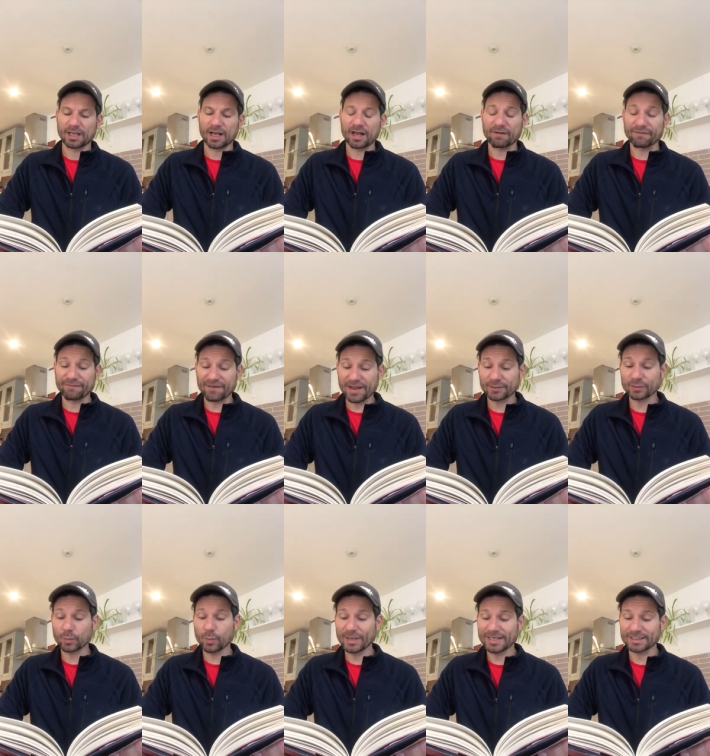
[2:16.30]
"I found a
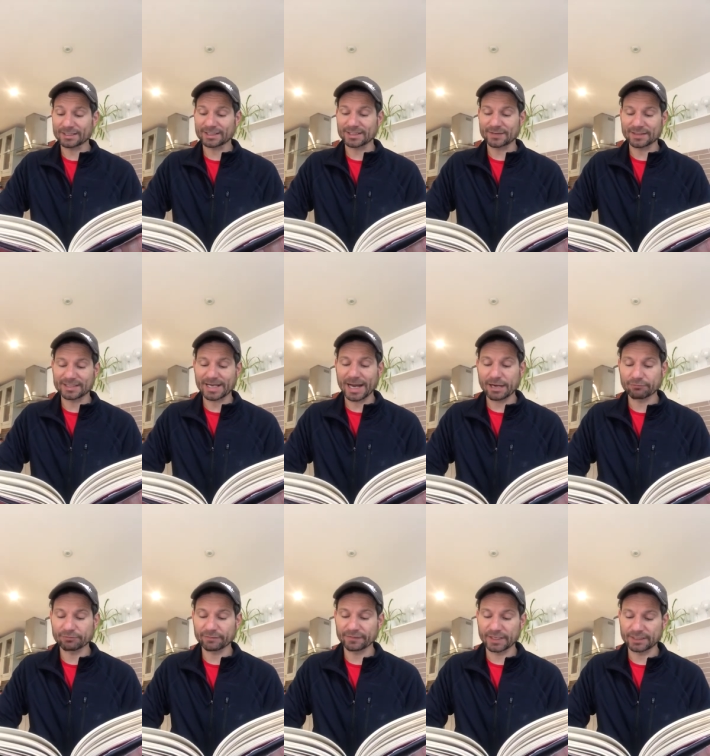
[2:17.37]
weakness in the
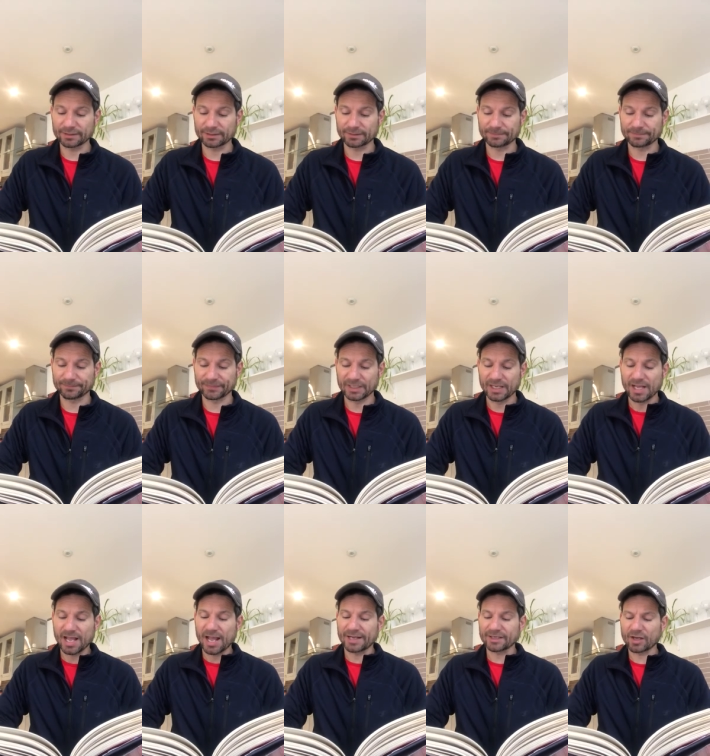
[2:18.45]
Tower of London,
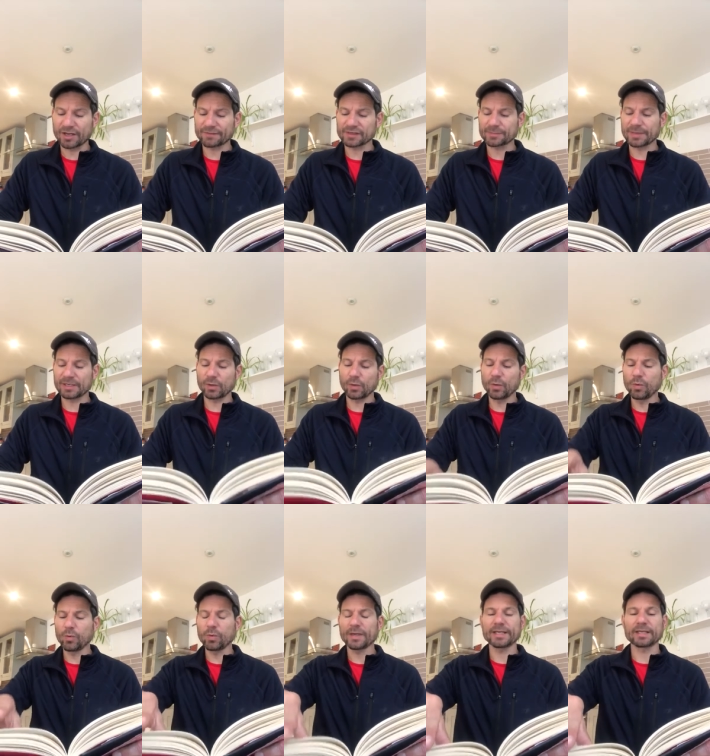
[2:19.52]
and I have spent all
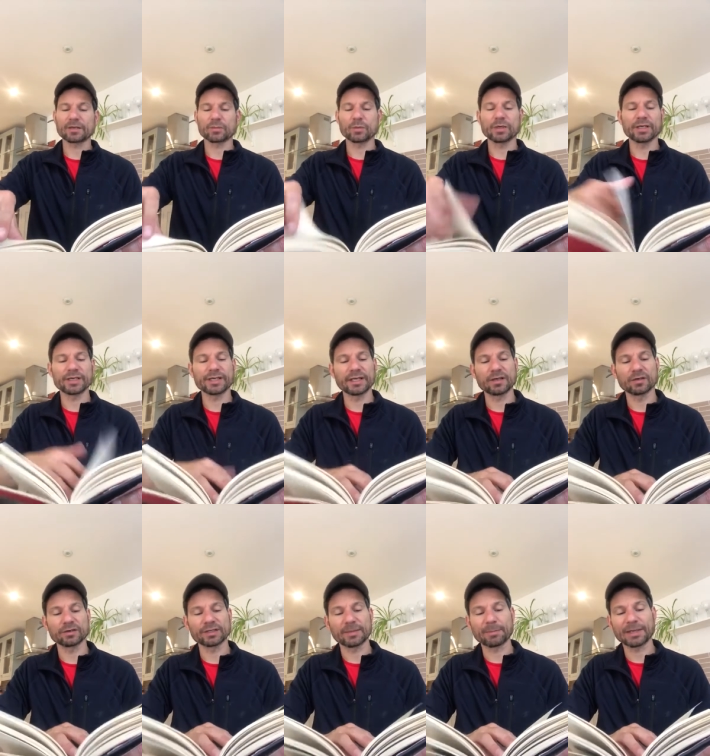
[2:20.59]
week working
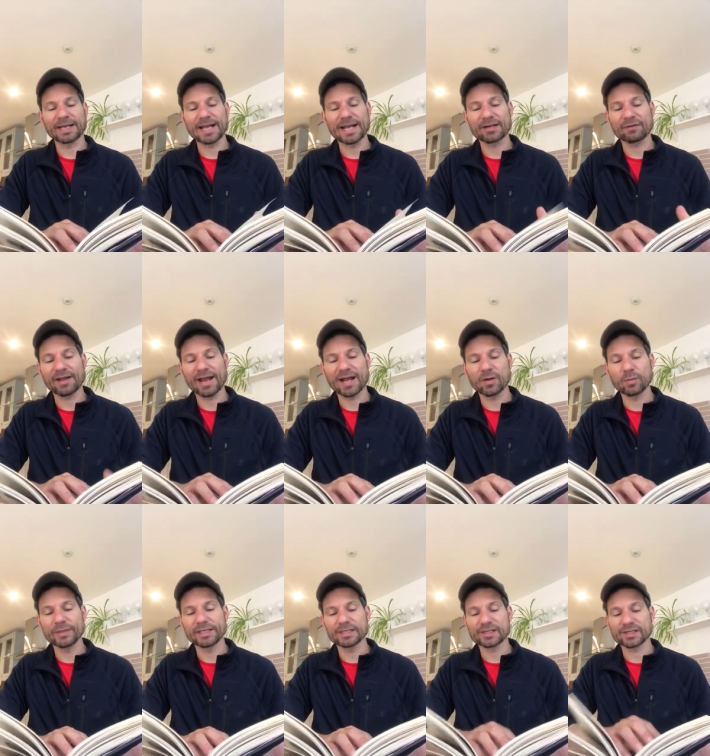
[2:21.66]
on a plan of how
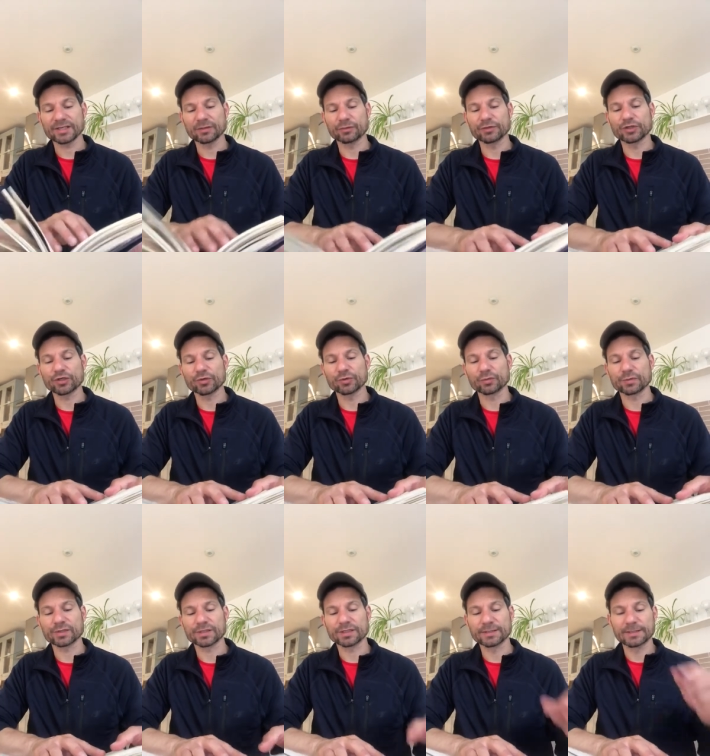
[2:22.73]
we can steal the
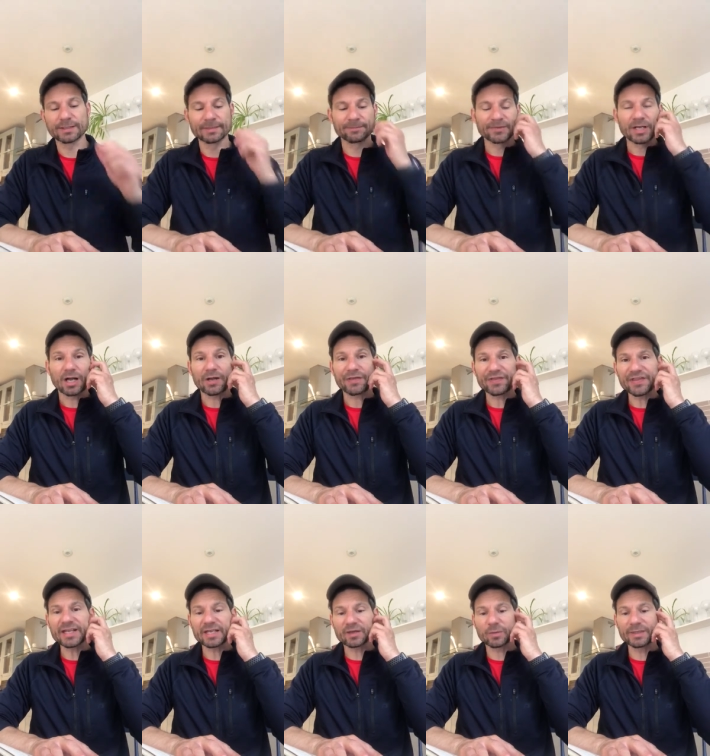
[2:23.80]
jewels. I
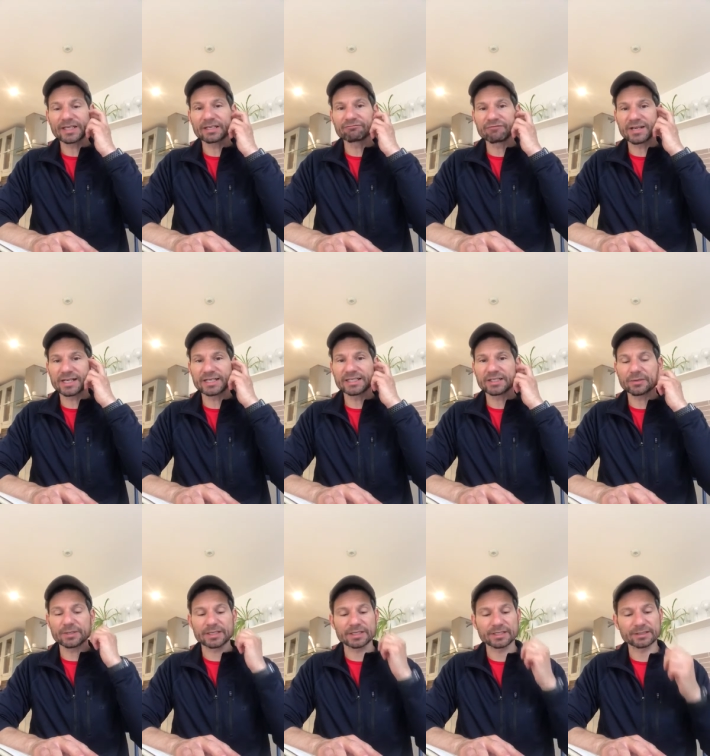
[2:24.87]
think we can really do
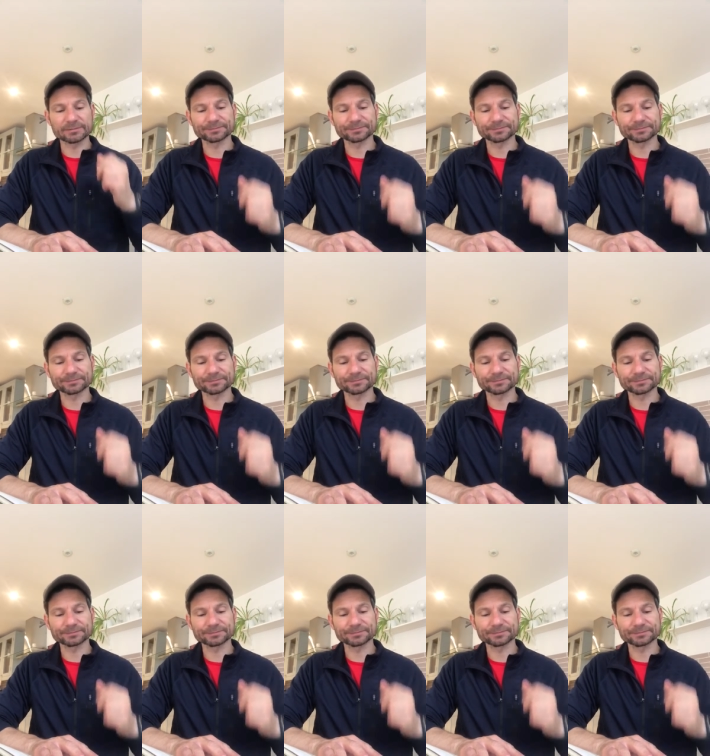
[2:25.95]
it."